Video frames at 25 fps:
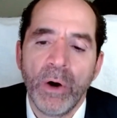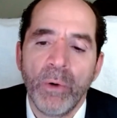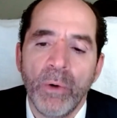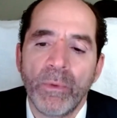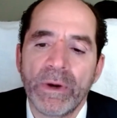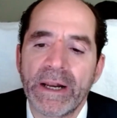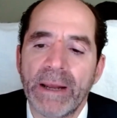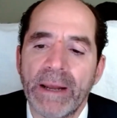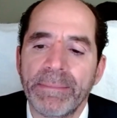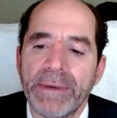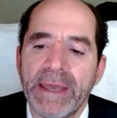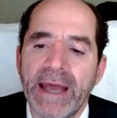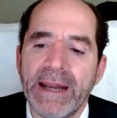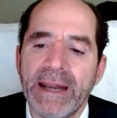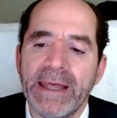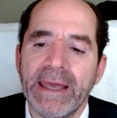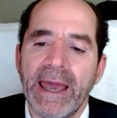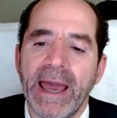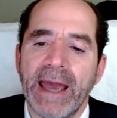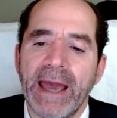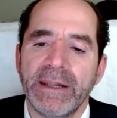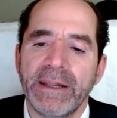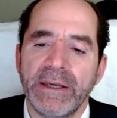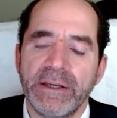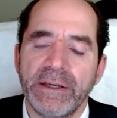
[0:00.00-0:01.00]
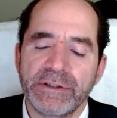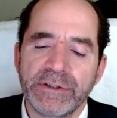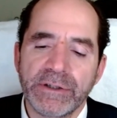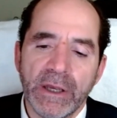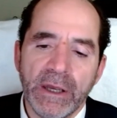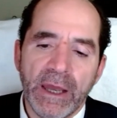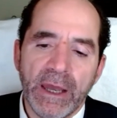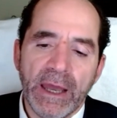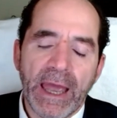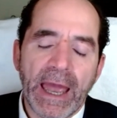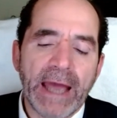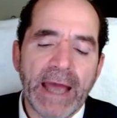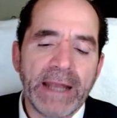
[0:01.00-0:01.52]
What I'm getting at is,
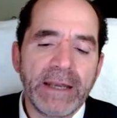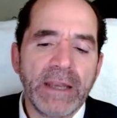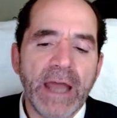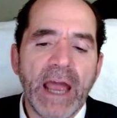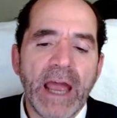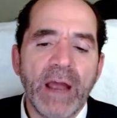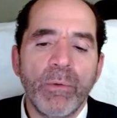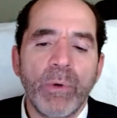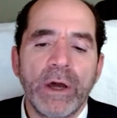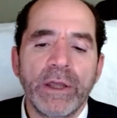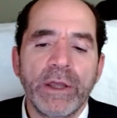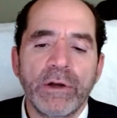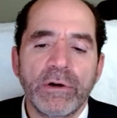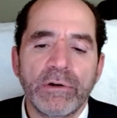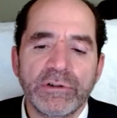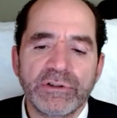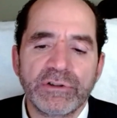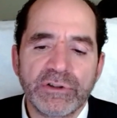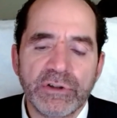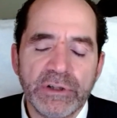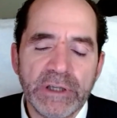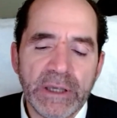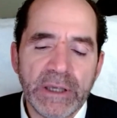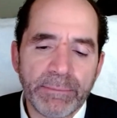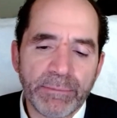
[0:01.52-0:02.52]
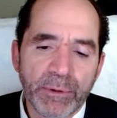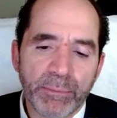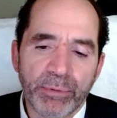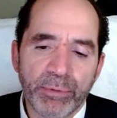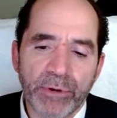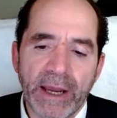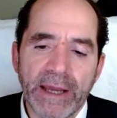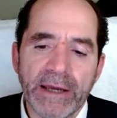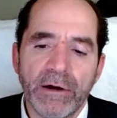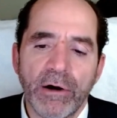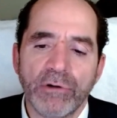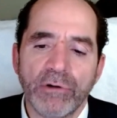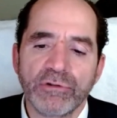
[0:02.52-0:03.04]
at night while you're asleep, your
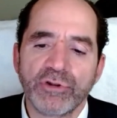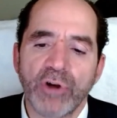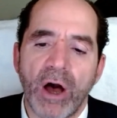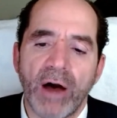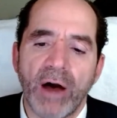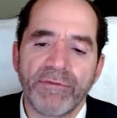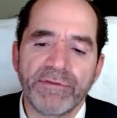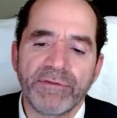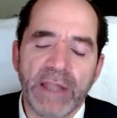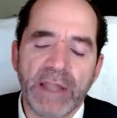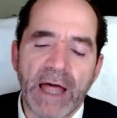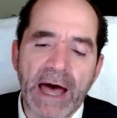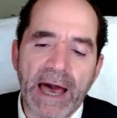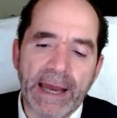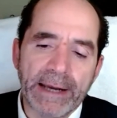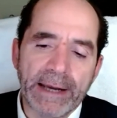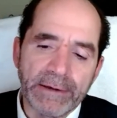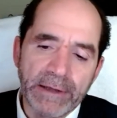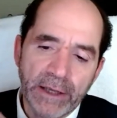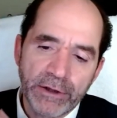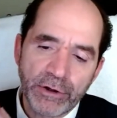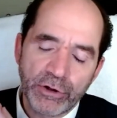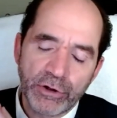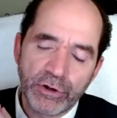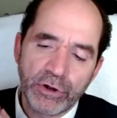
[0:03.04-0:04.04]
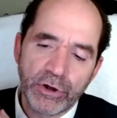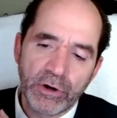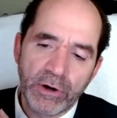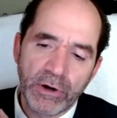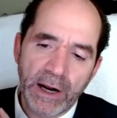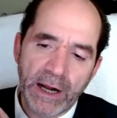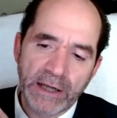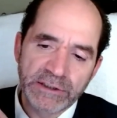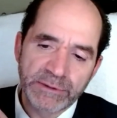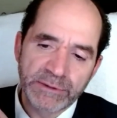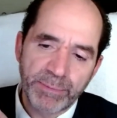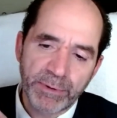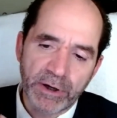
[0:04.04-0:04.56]
brain goes offline and your
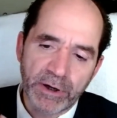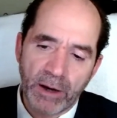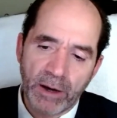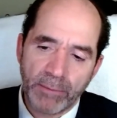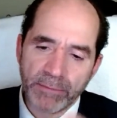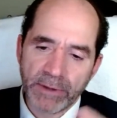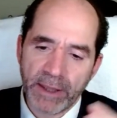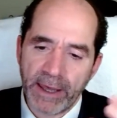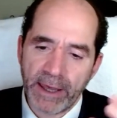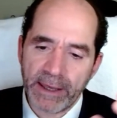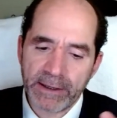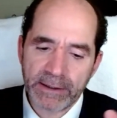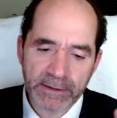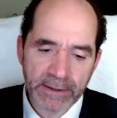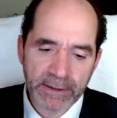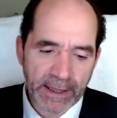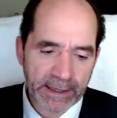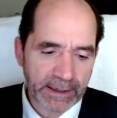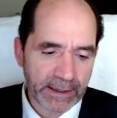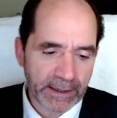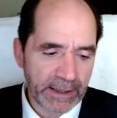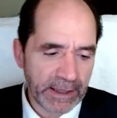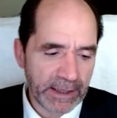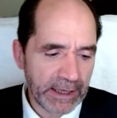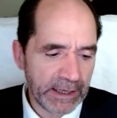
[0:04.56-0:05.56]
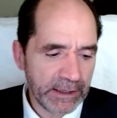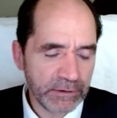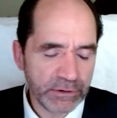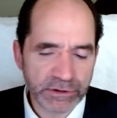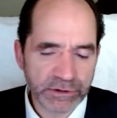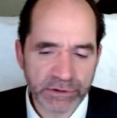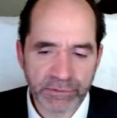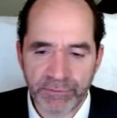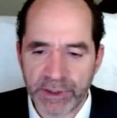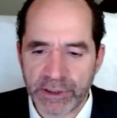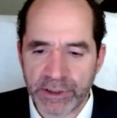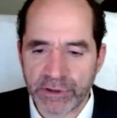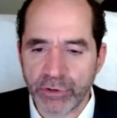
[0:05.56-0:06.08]
neurons become like an
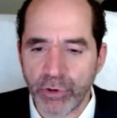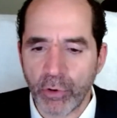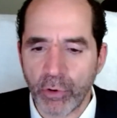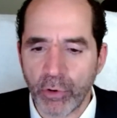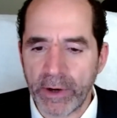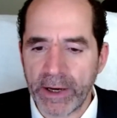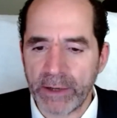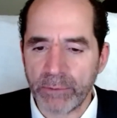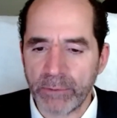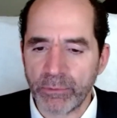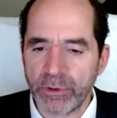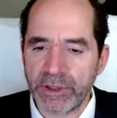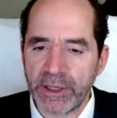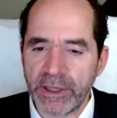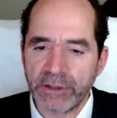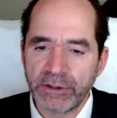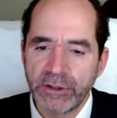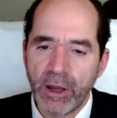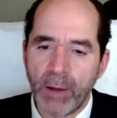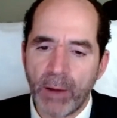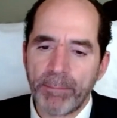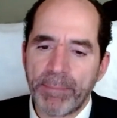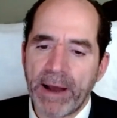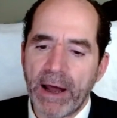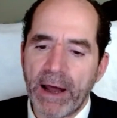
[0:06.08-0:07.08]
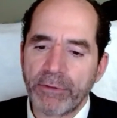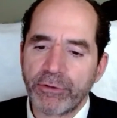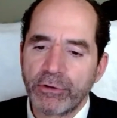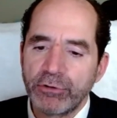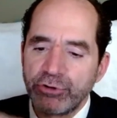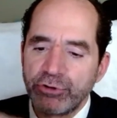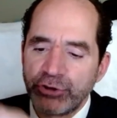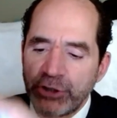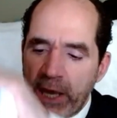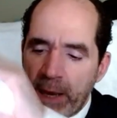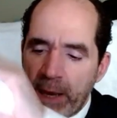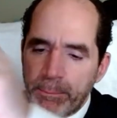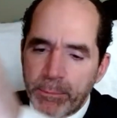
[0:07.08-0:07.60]
English Victorian where they dump out their
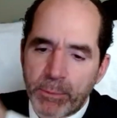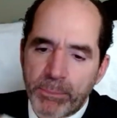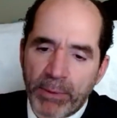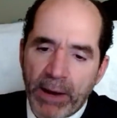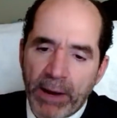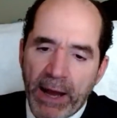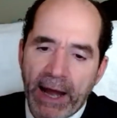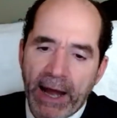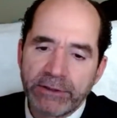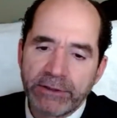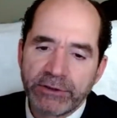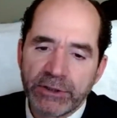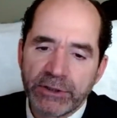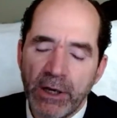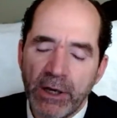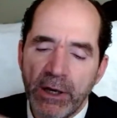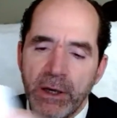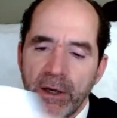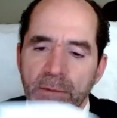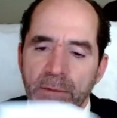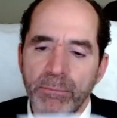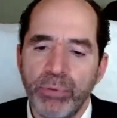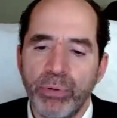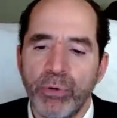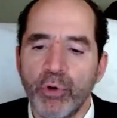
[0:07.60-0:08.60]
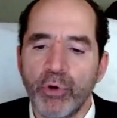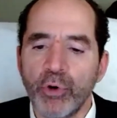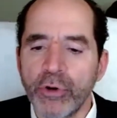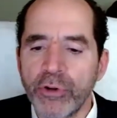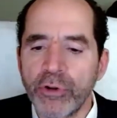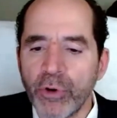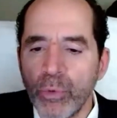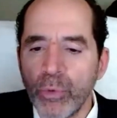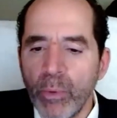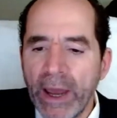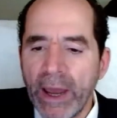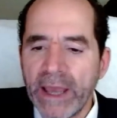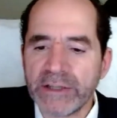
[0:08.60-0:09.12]
chamber pots, pour
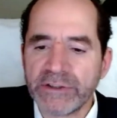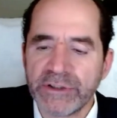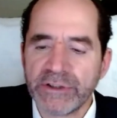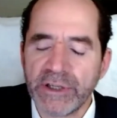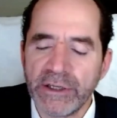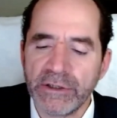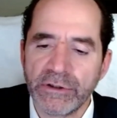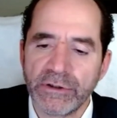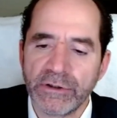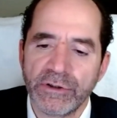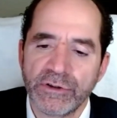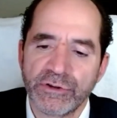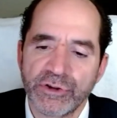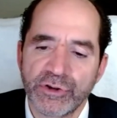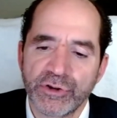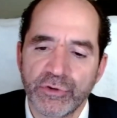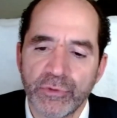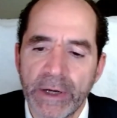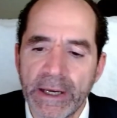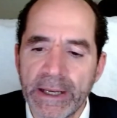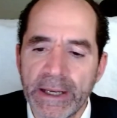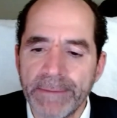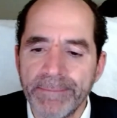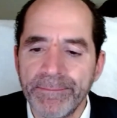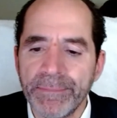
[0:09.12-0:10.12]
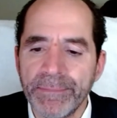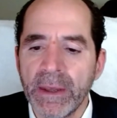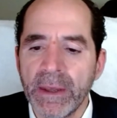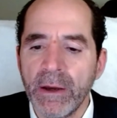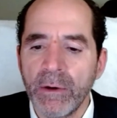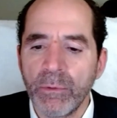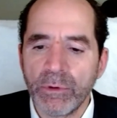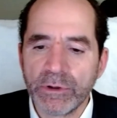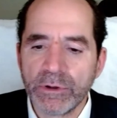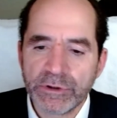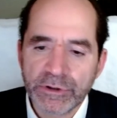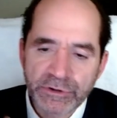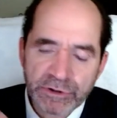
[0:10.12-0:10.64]
their waste into the street,
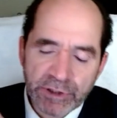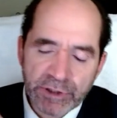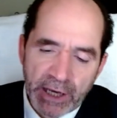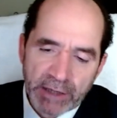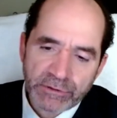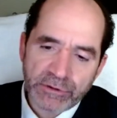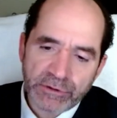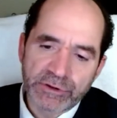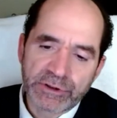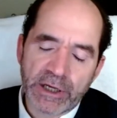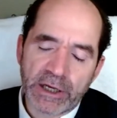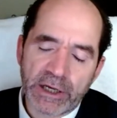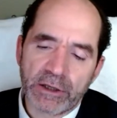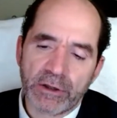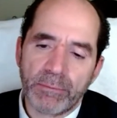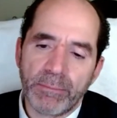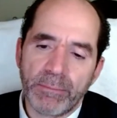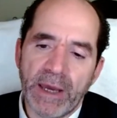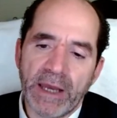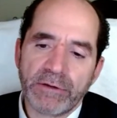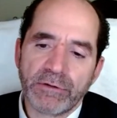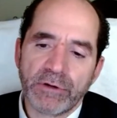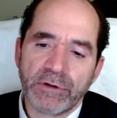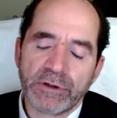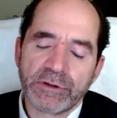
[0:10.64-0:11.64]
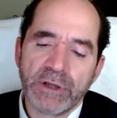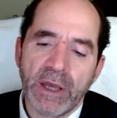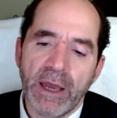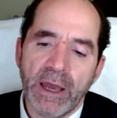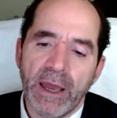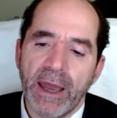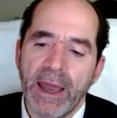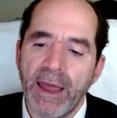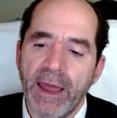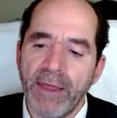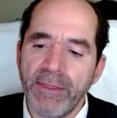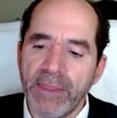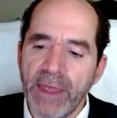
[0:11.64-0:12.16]
which is the extracellular matrix.
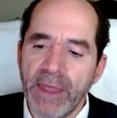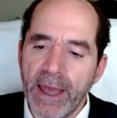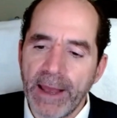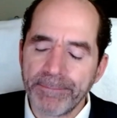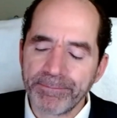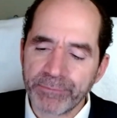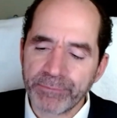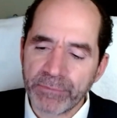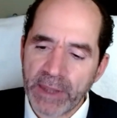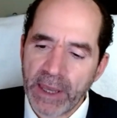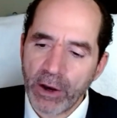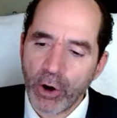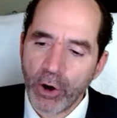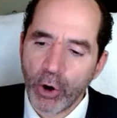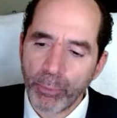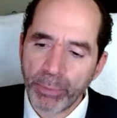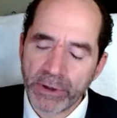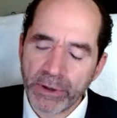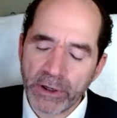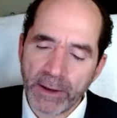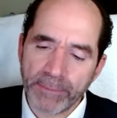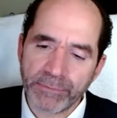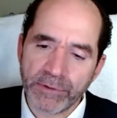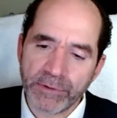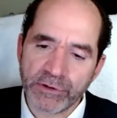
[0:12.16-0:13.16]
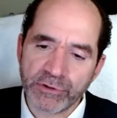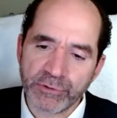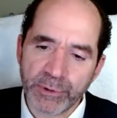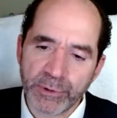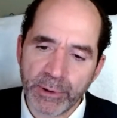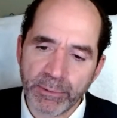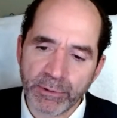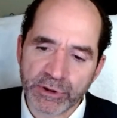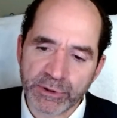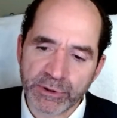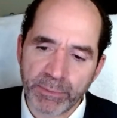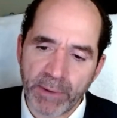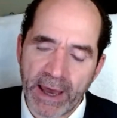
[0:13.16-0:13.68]
And then they open up the
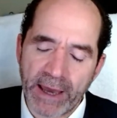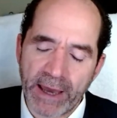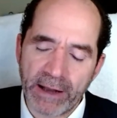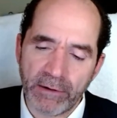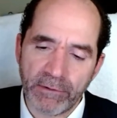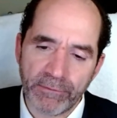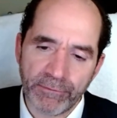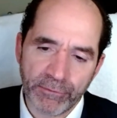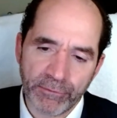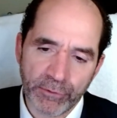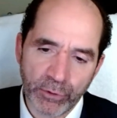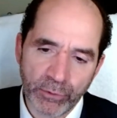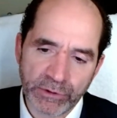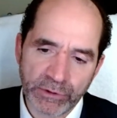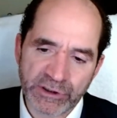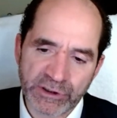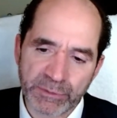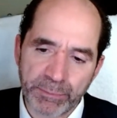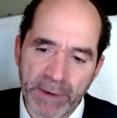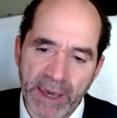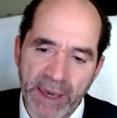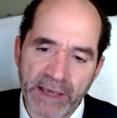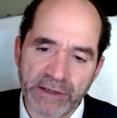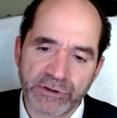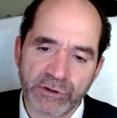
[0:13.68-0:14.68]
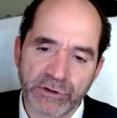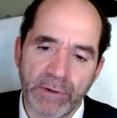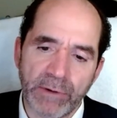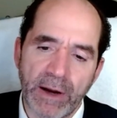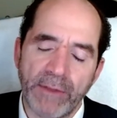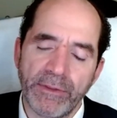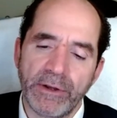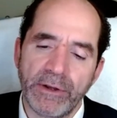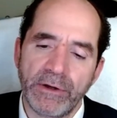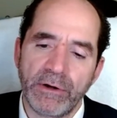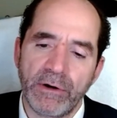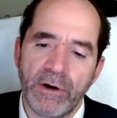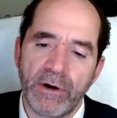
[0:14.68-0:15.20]
cerebrospinal fluid space
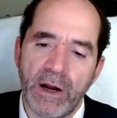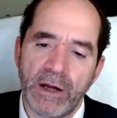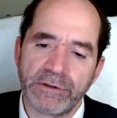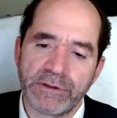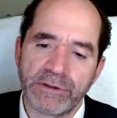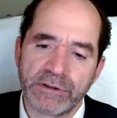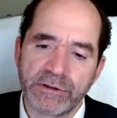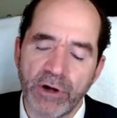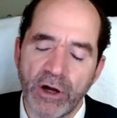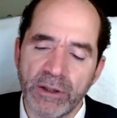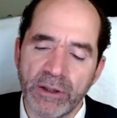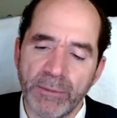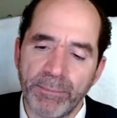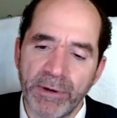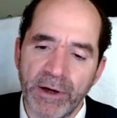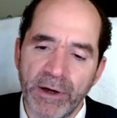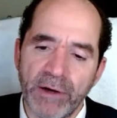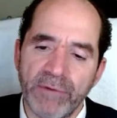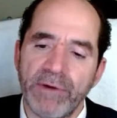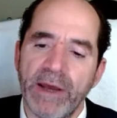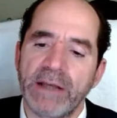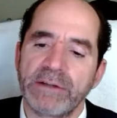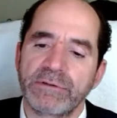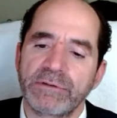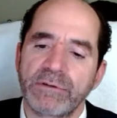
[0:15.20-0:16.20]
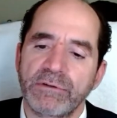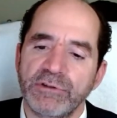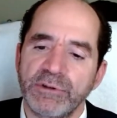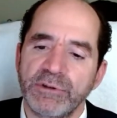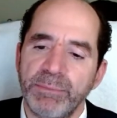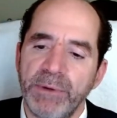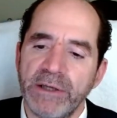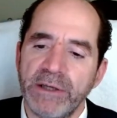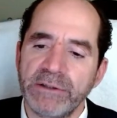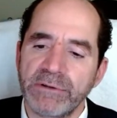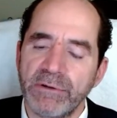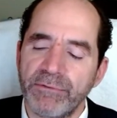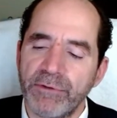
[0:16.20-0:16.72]
around the neurons. It's called the perivascular
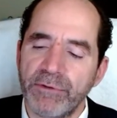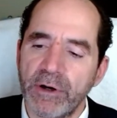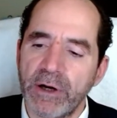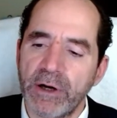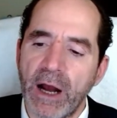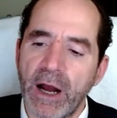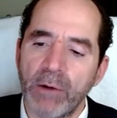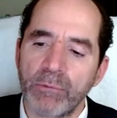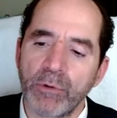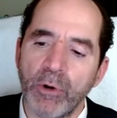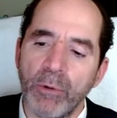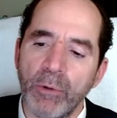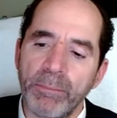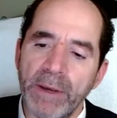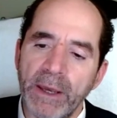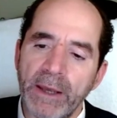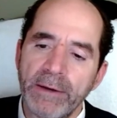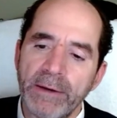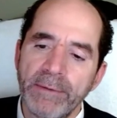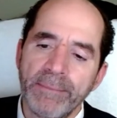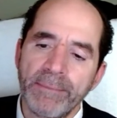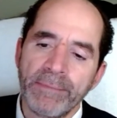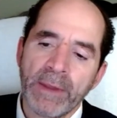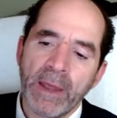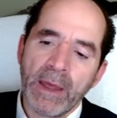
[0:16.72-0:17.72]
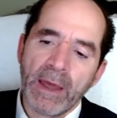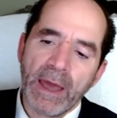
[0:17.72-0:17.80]
space of Virchow-Robin.